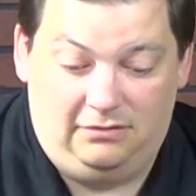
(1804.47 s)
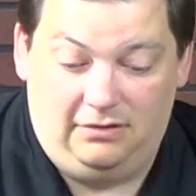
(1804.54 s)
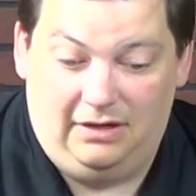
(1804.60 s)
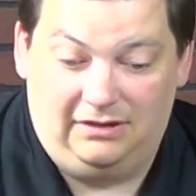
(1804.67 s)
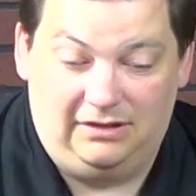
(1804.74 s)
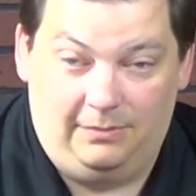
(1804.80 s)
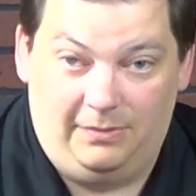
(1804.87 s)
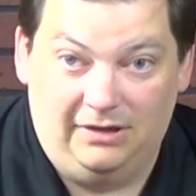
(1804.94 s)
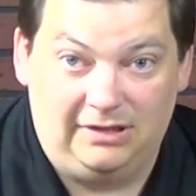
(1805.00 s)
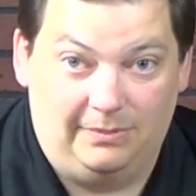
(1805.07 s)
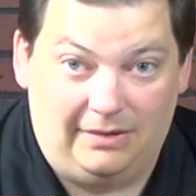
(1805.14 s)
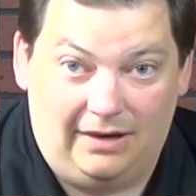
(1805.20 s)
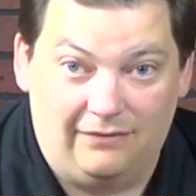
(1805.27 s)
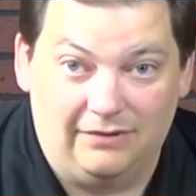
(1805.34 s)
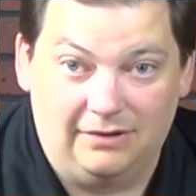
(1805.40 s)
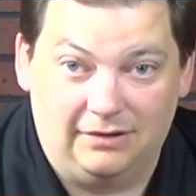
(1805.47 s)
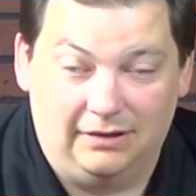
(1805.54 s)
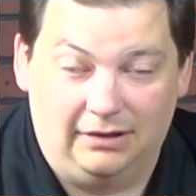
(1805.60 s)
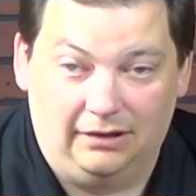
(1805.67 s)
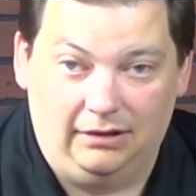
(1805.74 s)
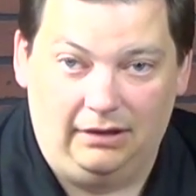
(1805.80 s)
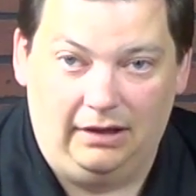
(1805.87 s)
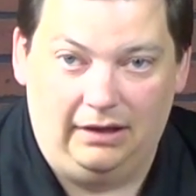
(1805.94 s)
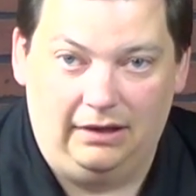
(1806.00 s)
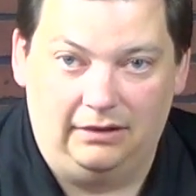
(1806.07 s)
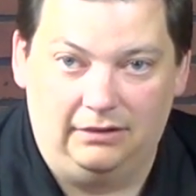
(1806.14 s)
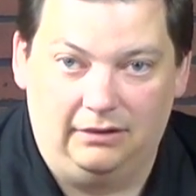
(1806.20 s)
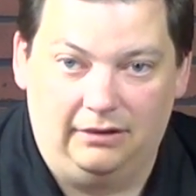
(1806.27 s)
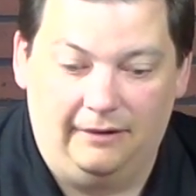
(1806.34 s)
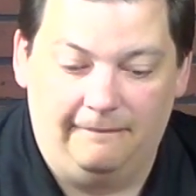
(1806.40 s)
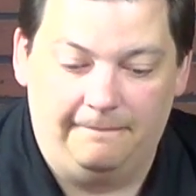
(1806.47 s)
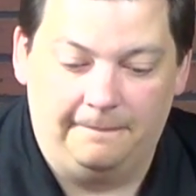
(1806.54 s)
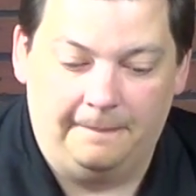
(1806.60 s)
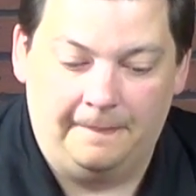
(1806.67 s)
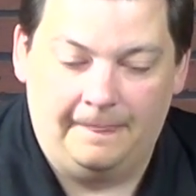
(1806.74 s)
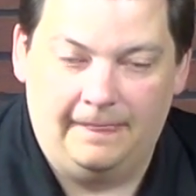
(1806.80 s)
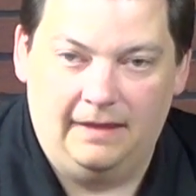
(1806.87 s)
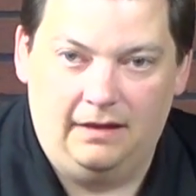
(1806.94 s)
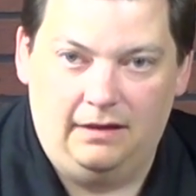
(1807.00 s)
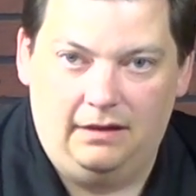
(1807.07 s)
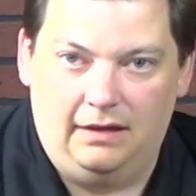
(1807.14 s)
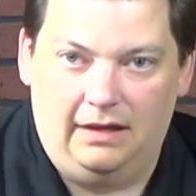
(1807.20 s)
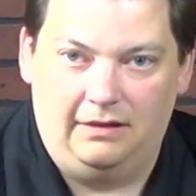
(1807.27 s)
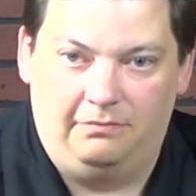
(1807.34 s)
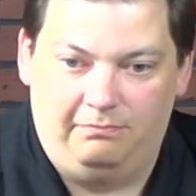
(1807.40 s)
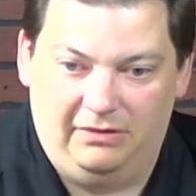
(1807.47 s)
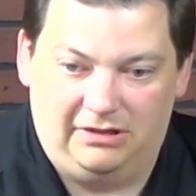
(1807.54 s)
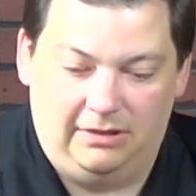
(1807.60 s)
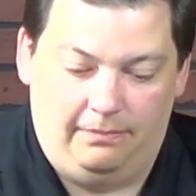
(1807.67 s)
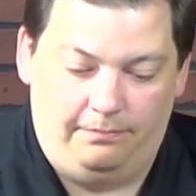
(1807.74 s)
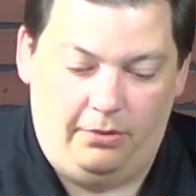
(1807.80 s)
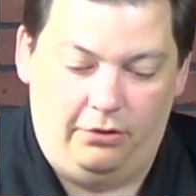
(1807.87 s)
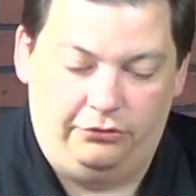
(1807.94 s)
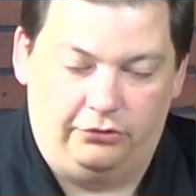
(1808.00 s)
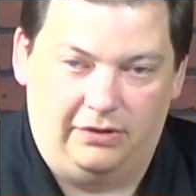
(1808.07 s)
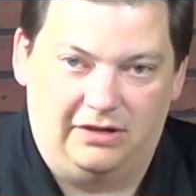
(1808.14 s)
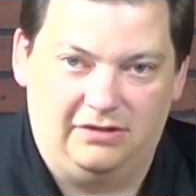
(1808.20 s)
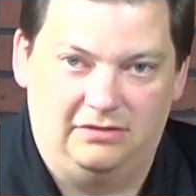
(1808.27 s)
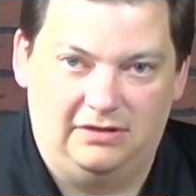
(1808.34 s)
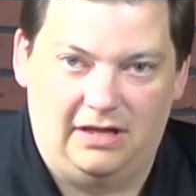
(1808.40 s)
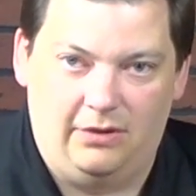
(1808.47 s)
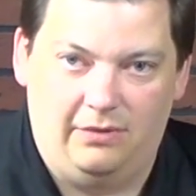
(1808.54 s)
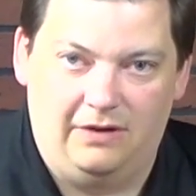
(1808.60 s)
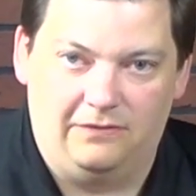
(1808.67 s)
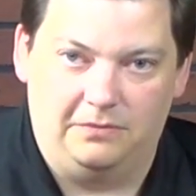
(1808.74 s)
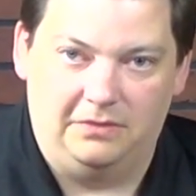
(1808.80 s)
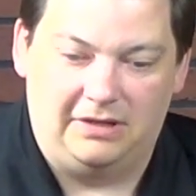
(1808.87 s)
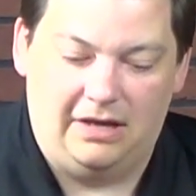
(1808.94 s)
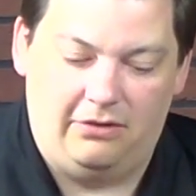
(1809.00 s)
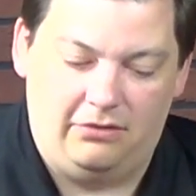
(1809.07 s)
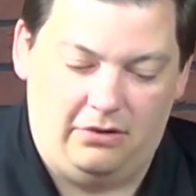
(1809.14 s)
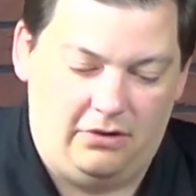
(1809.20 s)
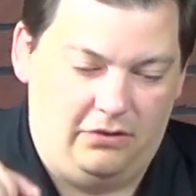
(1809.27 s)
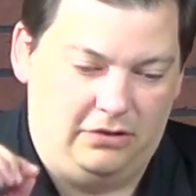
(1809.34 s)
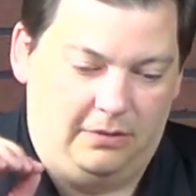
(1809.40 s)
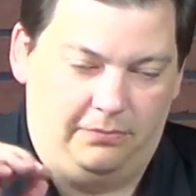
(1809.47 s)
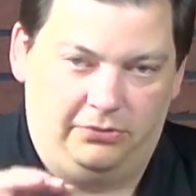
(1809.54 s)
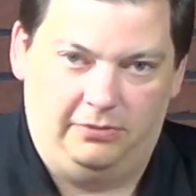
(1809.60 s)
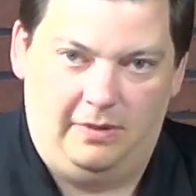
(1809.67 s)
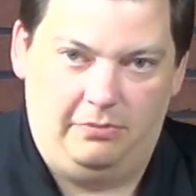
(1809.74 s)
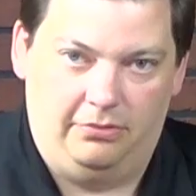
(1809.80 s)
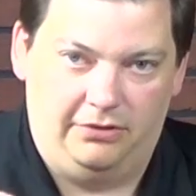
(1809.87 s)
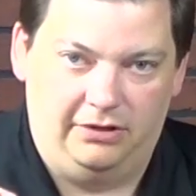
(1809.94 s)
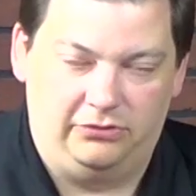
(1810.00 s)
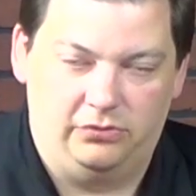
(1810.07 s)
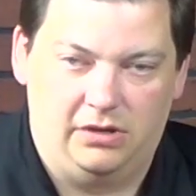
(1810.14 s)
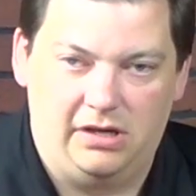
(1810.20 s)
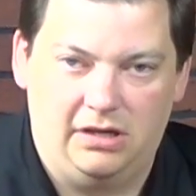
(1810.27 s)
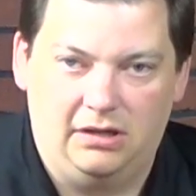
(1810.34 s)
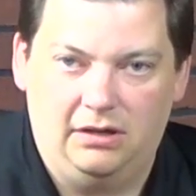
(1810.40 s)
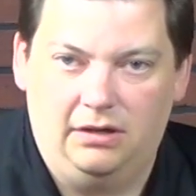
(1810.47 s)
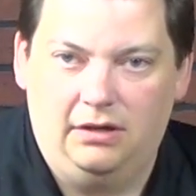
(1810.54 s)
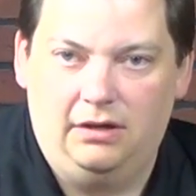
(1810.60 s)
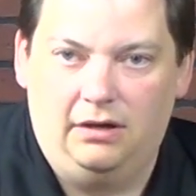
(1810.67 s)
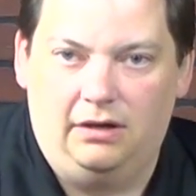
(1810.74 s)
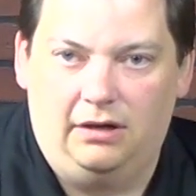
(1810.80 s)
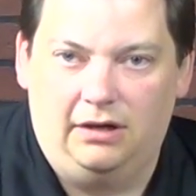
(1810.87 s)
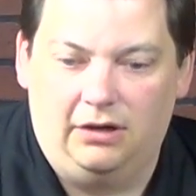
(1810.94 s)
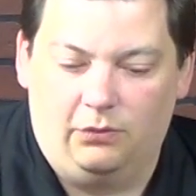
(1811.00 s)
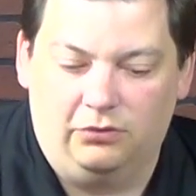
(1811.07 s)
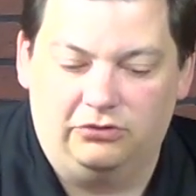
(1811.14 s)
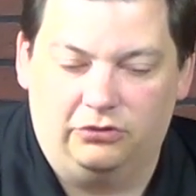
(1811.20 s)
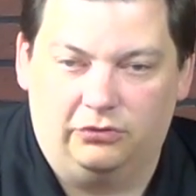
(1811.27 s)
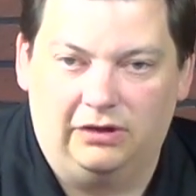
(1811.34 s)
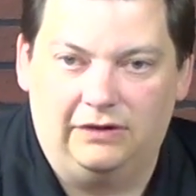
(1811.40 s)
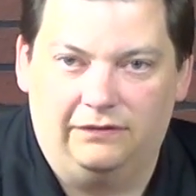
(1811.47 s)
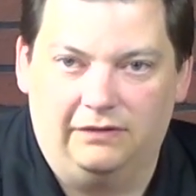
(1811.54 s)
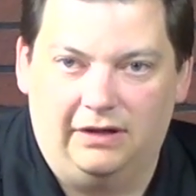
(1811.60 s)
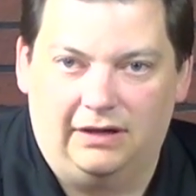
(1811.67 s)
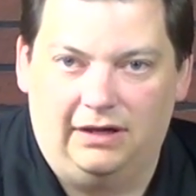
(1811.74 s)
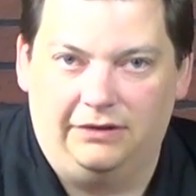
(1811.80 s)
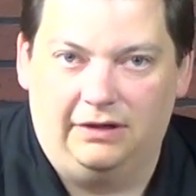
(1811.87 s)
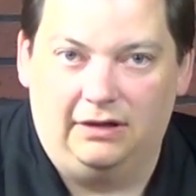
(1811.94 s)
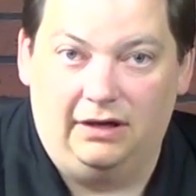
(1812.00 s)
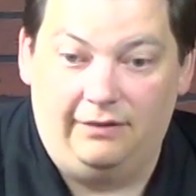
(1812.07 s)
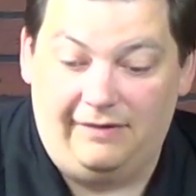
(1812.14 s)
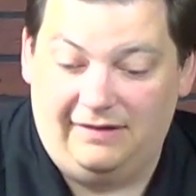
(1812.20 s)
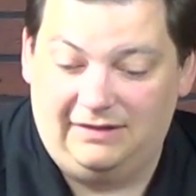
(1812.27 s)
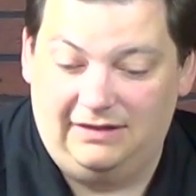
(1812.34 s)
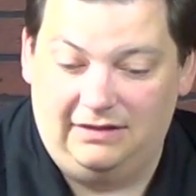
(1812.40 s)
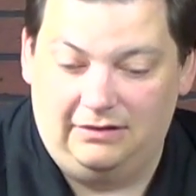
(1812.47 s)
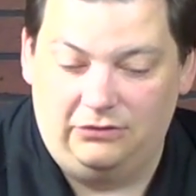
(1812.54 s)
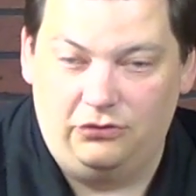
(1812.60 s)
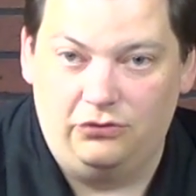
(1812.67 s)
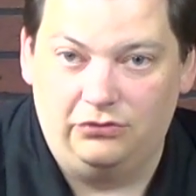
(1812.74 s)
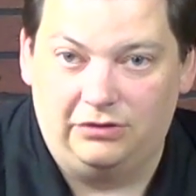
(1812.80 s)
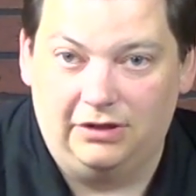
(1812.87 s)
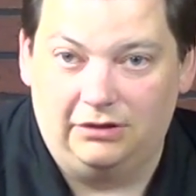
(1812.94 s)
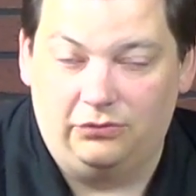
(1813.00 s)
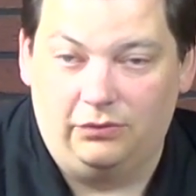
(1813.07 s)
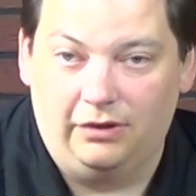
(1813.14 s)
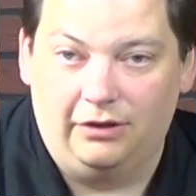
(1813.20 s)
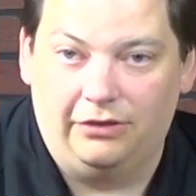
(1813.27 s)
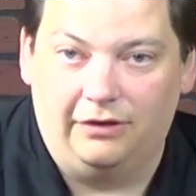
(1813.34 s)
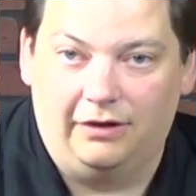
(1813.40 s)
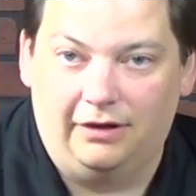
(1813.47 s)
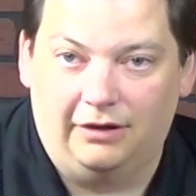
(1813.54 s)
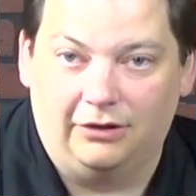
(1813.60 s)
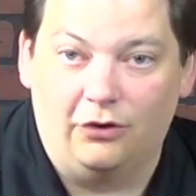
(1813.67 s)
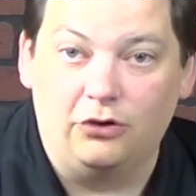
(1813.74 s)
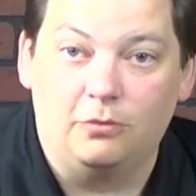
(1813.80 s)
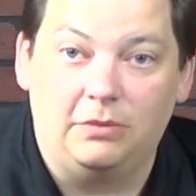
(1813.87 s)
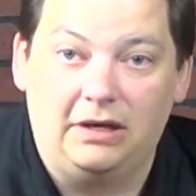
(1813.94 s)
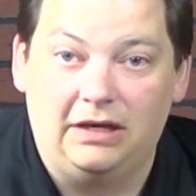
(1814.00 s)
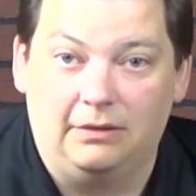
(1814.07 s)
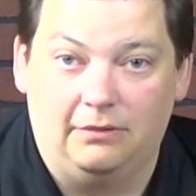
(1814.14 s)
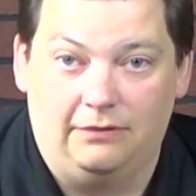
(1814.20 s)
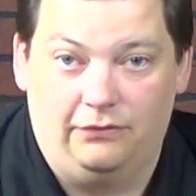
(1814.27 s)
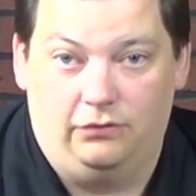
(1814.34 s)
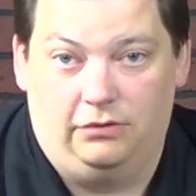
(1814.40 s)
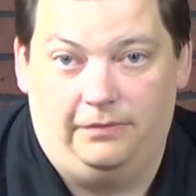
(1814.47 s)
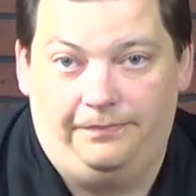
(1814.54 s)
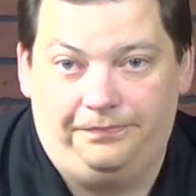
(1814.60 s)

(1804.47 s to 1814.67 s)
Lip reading: like I said, picks up everything, and it picks up both directions that way from the town hall and the people this way. It works great for that kind of thing. I've actually used it with GoToMeeting before,